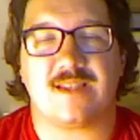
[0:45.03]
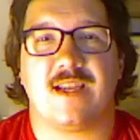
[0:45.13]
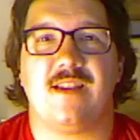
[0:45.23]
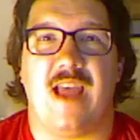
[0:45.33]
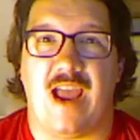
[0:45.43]

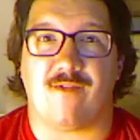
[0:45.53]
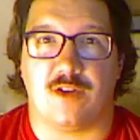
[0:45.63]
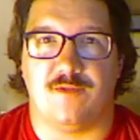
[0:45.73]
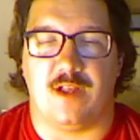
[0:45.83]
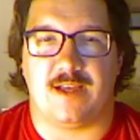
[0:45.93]
get into
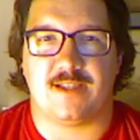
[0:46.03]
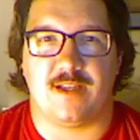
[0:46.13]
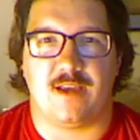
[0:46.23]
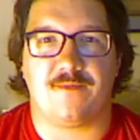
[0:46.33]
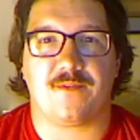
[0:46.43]
average
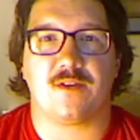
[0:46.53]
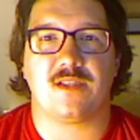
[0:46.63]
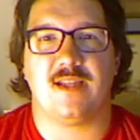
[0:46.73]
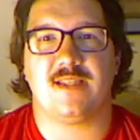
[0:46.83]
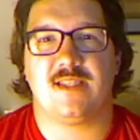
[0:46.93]
velocity. And first,
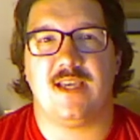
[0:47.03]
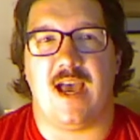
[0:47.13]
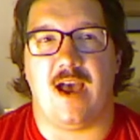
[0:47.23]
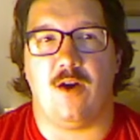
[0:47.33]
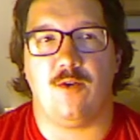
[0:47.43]
let's see
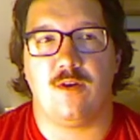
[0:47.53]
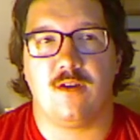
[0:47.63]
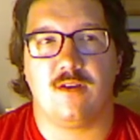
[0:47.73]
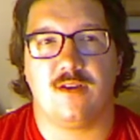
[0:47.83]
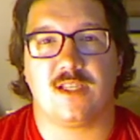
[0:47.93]
how
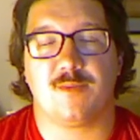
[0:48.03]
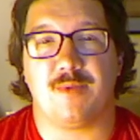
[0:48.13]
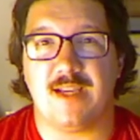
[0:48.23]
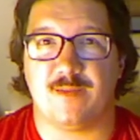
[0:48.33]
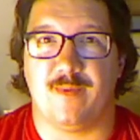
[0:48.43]

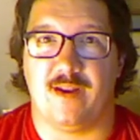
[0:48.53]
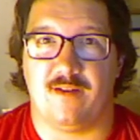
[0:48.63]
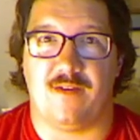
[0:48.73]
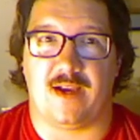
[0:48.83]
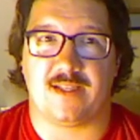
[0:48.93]
displacement
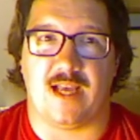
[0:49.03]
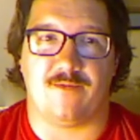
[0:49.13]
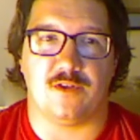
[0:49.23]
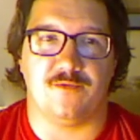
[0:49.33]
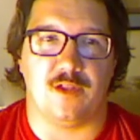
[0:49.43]
affects
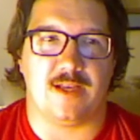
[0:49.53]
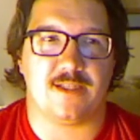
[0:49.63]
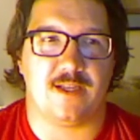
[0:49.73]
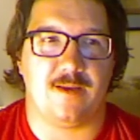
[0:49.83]
average velocity.